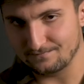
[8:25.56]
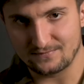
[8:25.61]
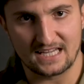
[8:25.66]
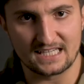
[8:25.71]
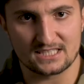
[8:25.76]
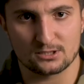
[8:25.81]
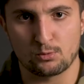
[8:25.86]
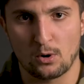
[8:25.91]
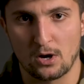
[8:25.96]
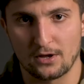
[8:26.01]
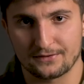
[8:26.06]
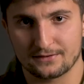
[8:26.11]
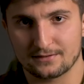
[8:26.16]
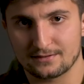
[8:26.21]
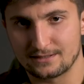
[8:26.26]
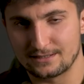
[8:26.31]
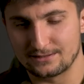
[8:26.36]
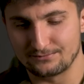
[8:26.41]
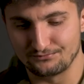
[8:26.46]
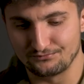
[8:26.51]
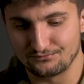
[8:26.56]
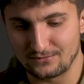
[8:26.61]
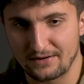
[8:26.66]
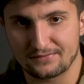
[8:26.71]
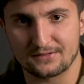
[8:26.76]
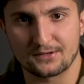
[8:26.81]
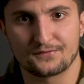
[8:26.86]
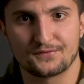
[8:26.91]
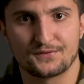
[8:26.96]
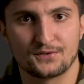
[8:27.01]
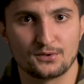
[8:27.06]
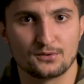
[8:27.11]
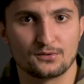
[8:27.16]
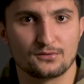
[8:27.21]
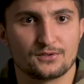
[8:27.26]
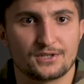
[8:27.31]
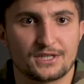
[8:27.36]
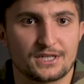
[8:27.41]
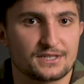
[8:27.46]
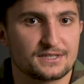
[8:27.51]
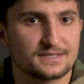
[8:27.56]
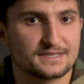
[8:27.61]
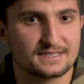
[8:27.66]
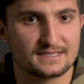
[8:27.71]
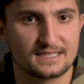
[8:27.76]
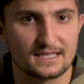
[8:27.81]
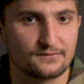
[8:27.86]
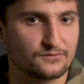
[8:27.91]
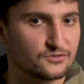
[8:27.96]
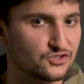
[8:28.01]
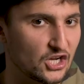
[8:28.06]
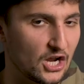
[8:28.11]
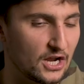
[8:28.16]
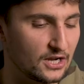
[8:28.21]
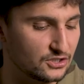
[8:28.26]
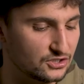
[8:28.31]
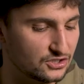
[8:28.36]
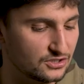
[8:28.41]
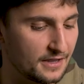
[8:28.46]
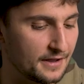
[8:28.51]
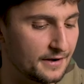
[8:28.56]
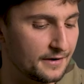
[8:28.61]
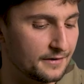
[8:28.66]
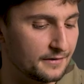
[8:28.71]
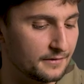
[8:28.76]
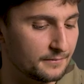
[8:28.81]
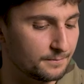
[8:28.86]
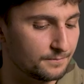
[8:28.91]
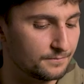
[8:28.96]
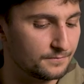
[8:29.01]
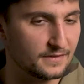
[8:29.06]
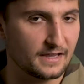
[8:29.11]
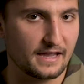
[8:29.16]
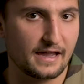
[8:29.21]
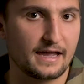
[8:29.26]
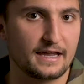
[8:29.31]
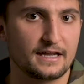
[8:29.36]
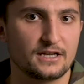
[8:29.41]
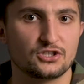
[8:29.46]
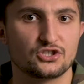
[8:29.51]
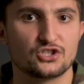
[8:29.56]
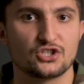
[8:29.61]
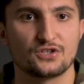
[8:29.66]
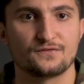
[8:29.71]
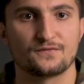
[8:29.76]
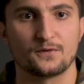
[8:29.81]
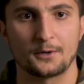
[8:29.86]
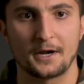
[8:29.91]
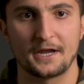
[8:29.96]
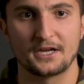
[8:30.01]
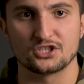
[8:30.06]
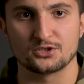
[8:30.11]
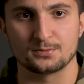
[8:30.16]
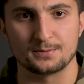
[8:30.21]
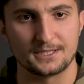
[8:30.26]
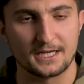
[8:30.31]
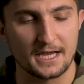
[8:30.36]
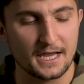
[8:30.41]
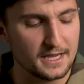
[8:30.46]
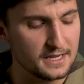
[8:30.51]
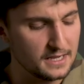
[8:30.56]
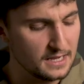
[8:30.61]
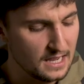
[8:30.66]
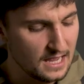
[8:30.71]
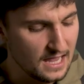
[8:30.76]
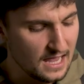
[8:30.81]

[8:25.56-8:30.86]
Guess what? After a few years they've changed their AEG for HPA